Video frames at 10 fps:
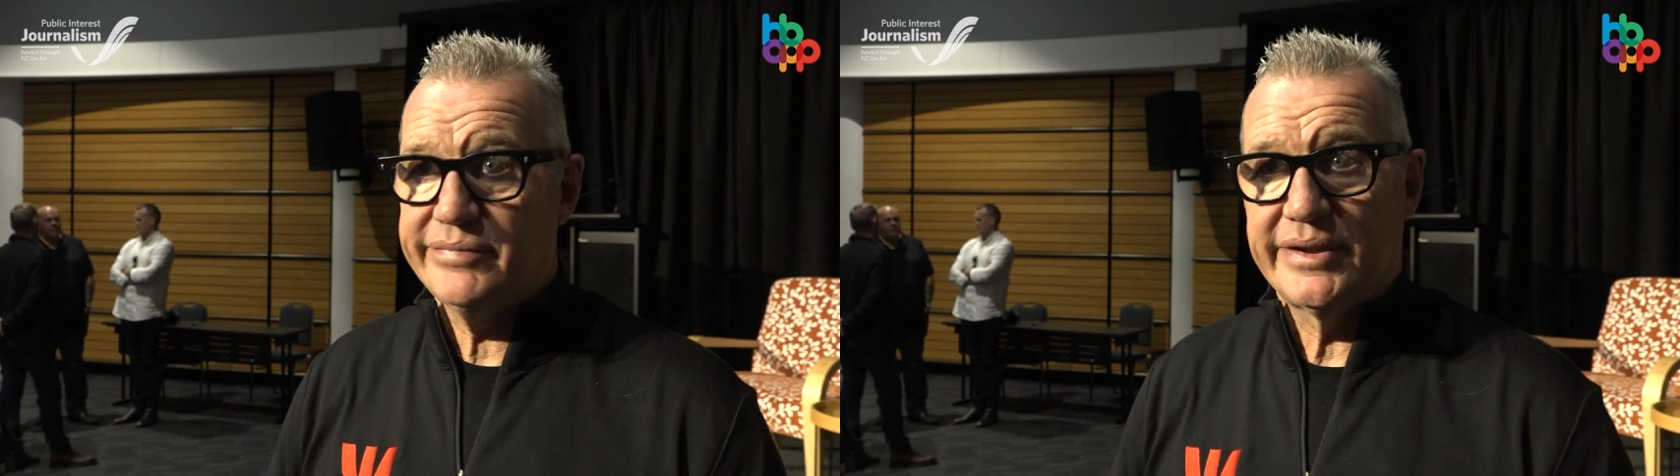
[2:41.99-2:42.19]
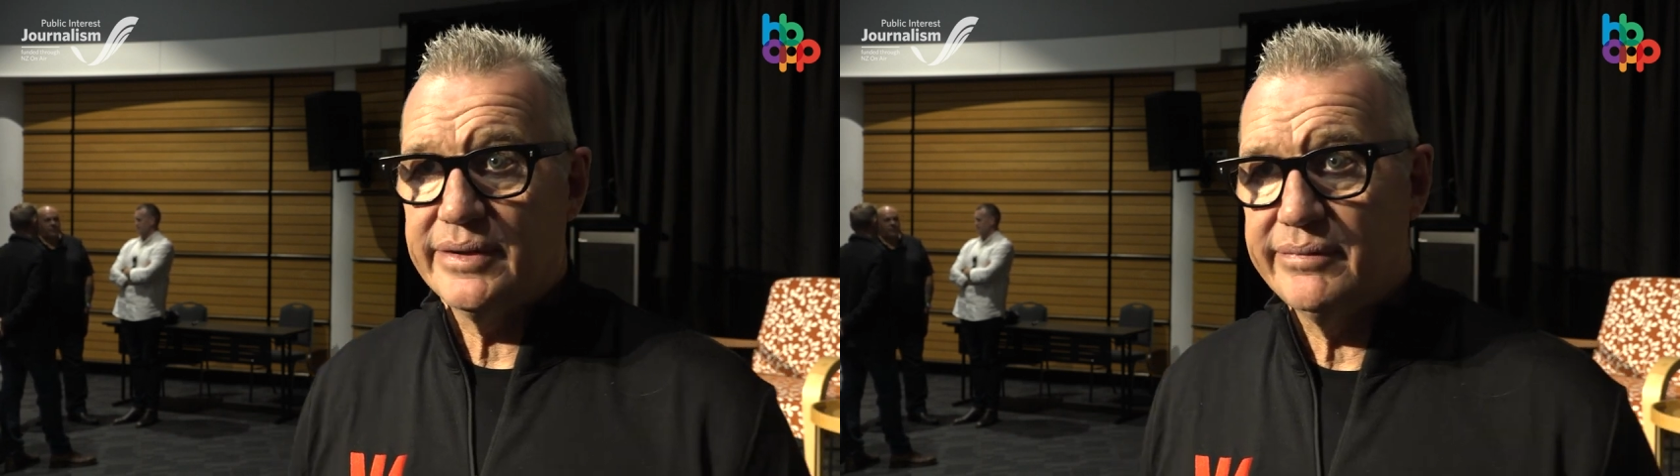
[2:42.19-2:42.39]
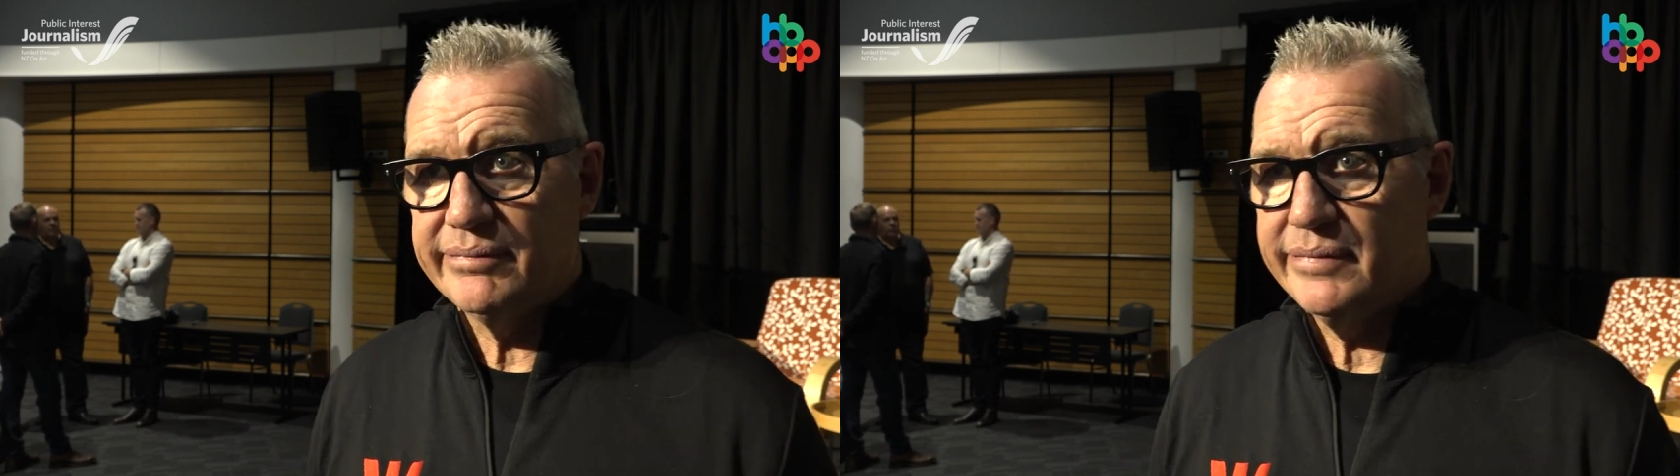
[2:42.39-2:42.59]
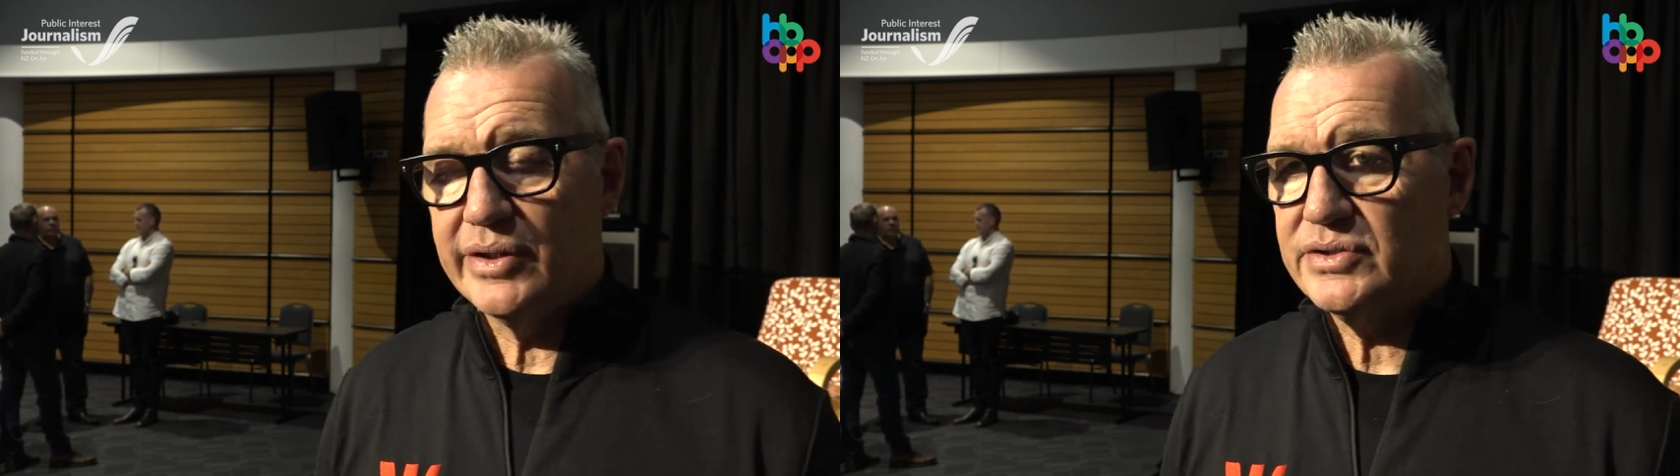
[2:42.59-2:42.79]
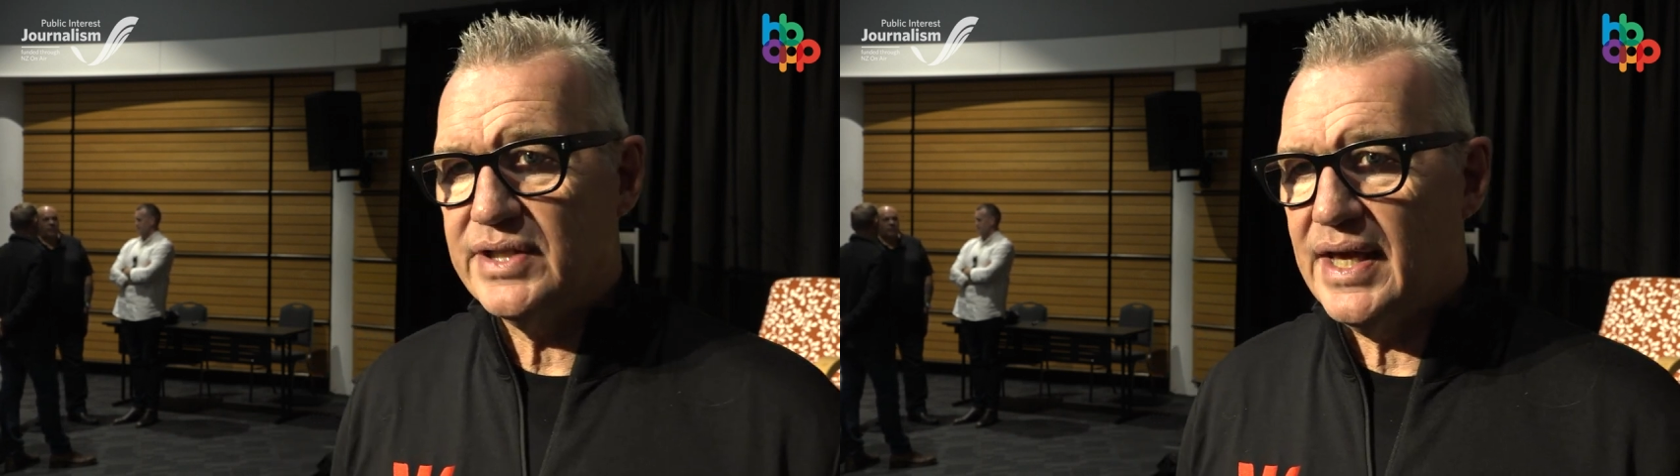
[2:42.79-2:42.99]
you know
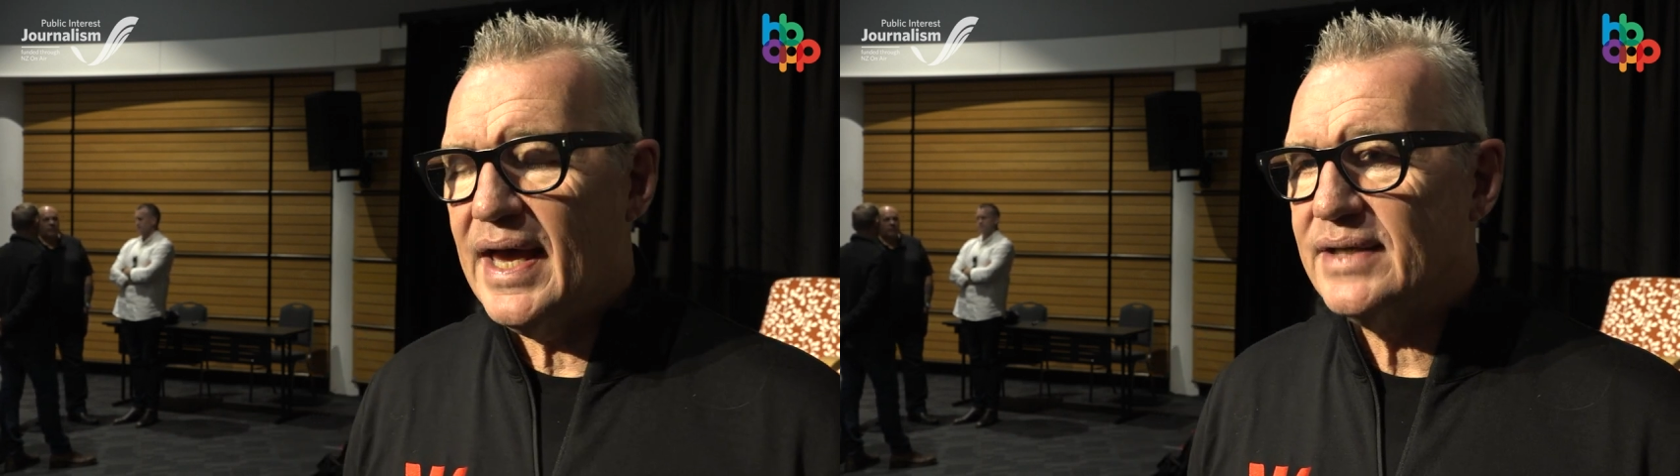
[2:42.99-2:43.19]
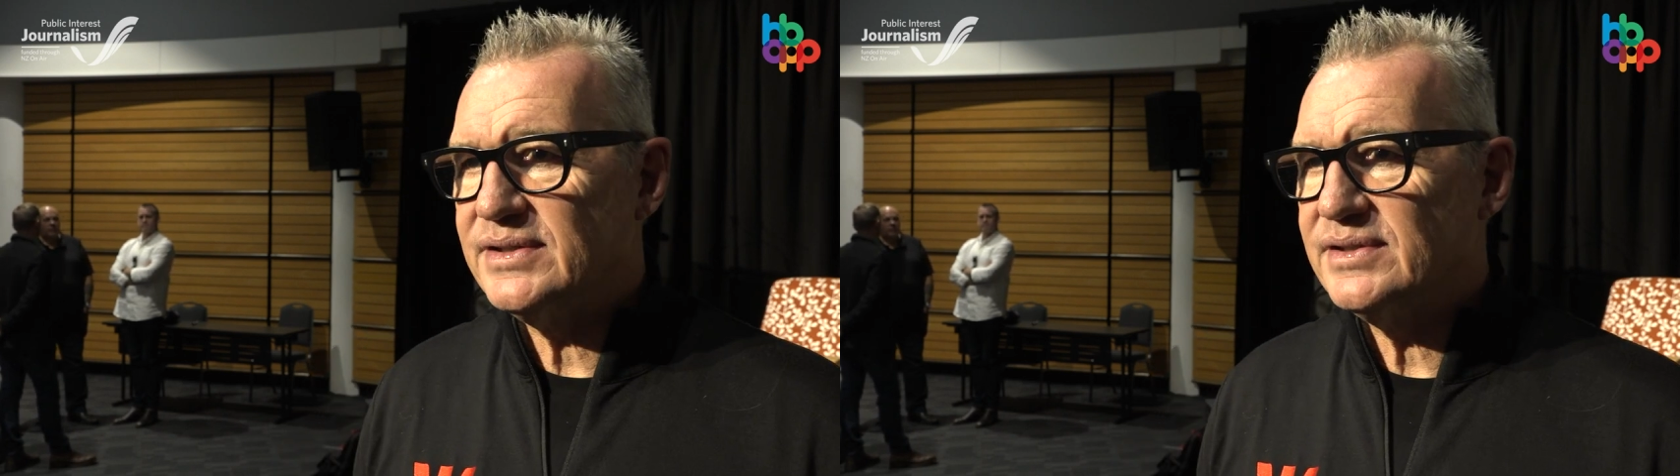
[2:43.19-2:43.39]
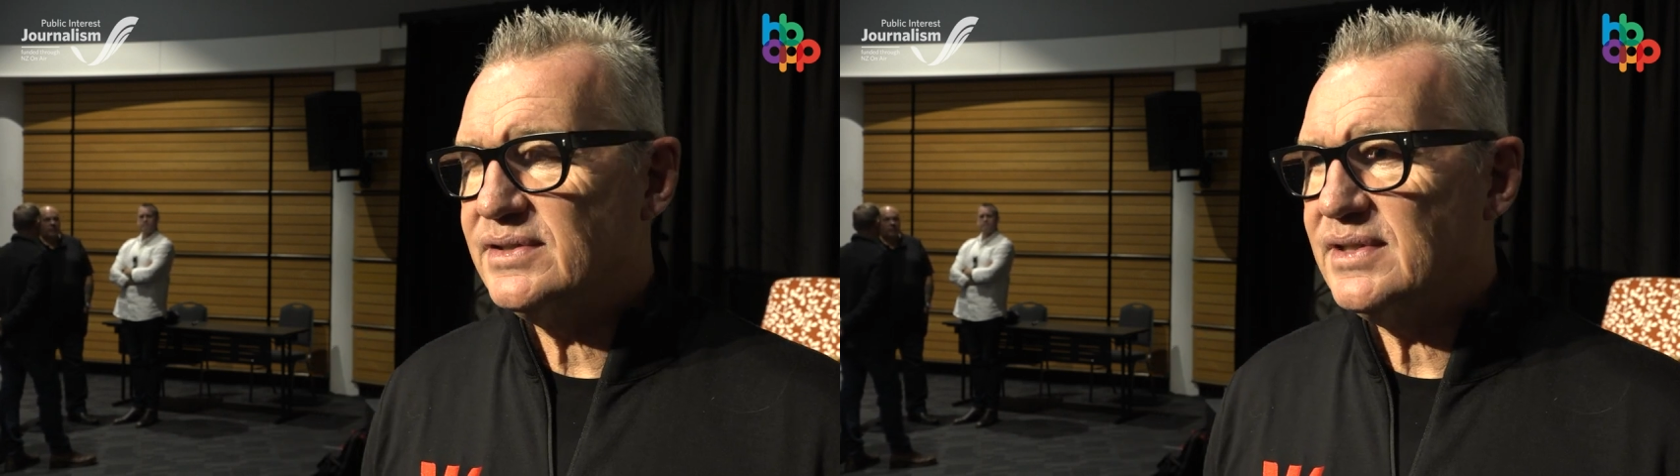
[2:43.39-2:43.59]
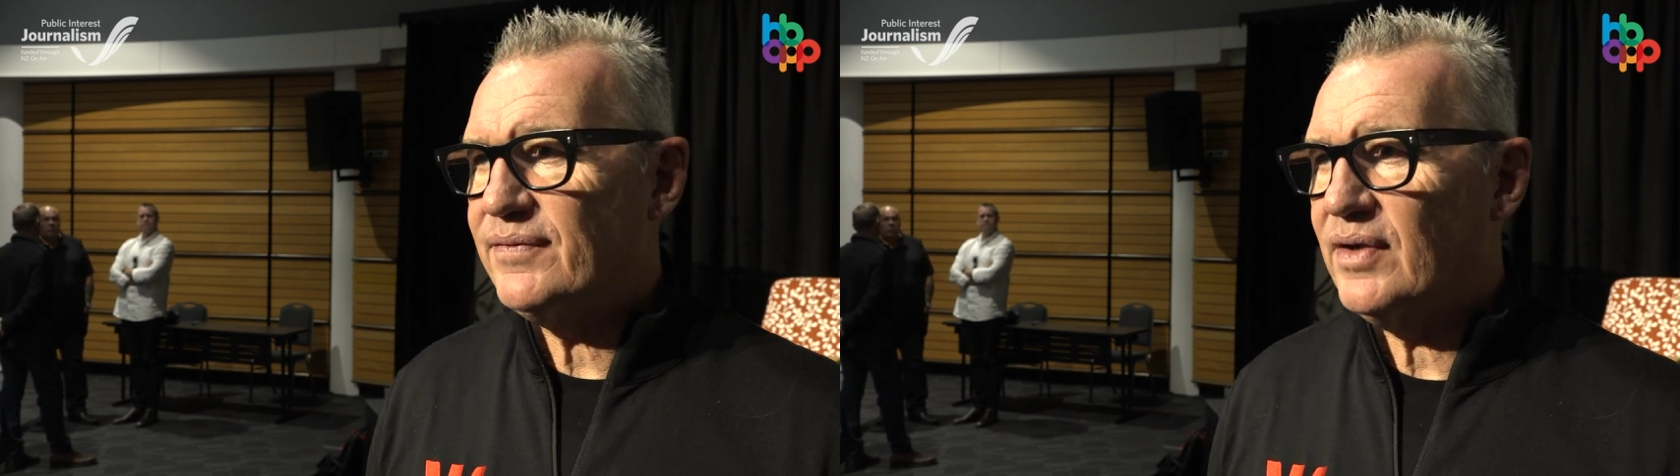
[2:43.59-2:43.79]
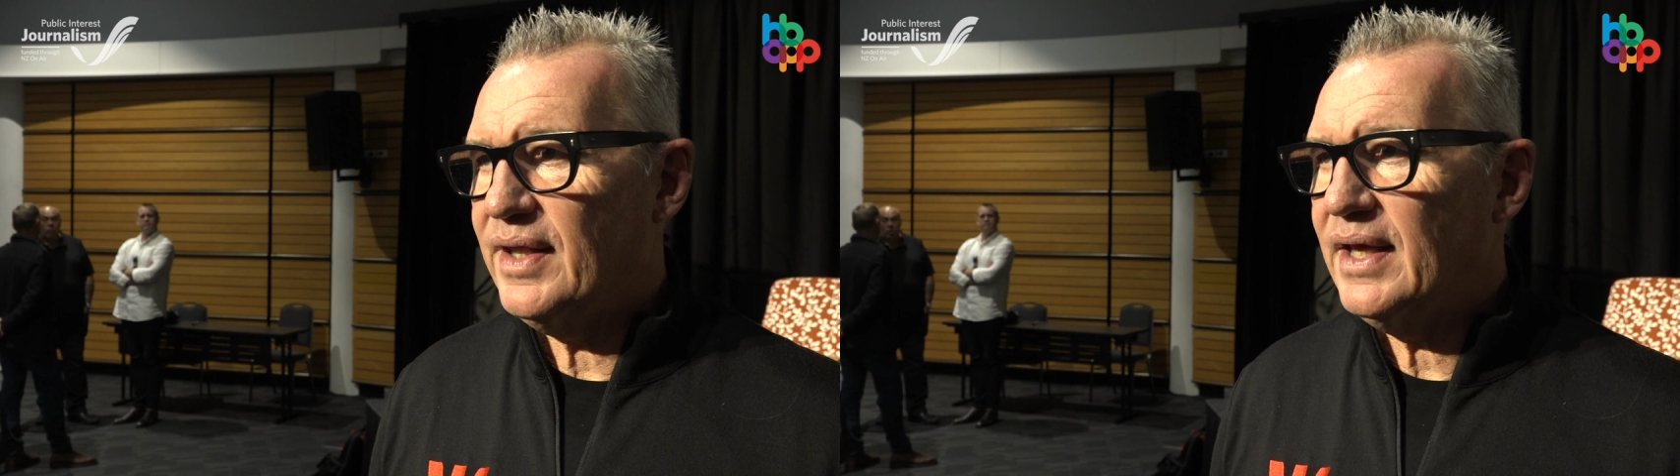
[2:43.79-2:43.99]
lost their houses and stuff
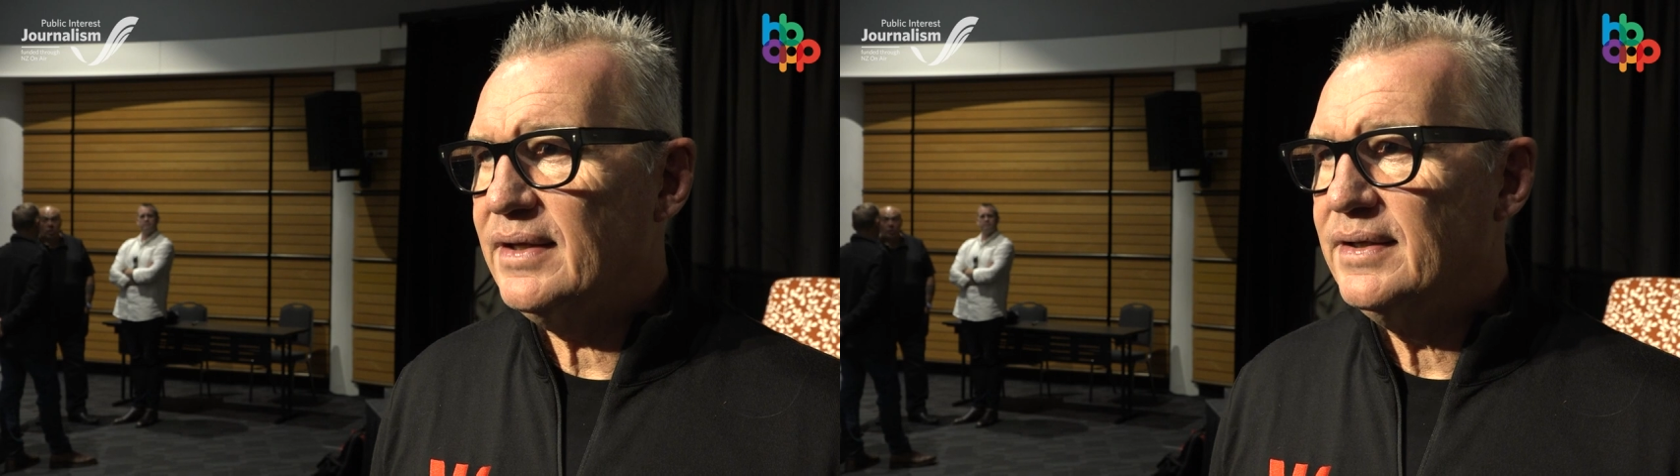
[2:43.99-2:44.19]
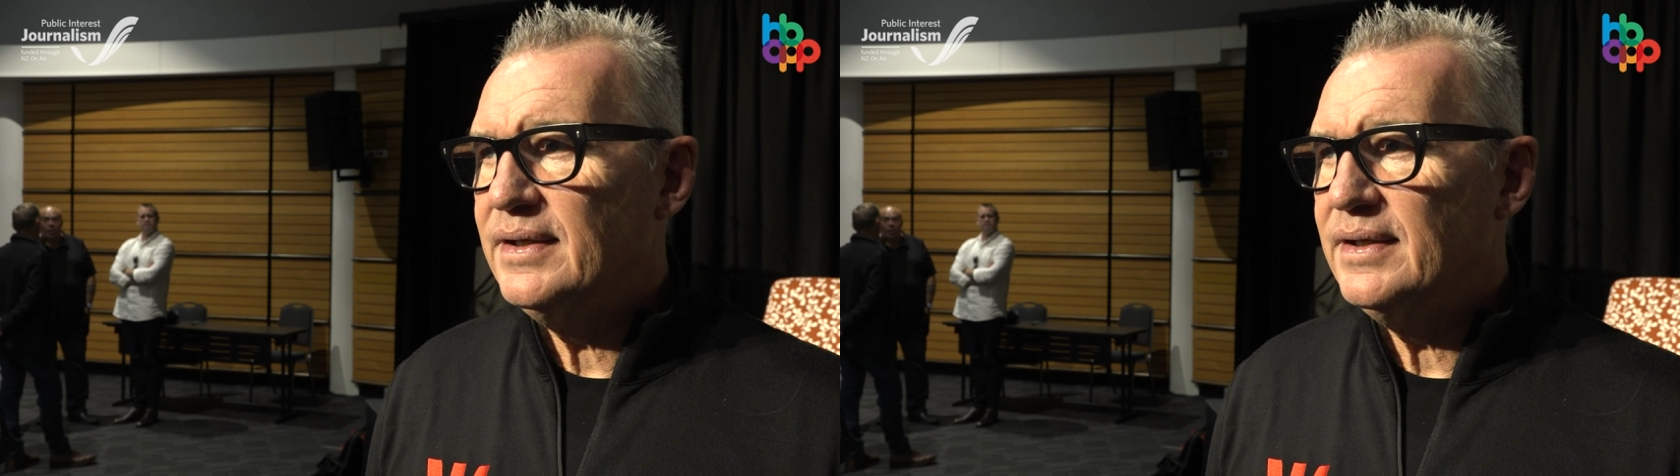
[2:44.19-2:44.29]
like that.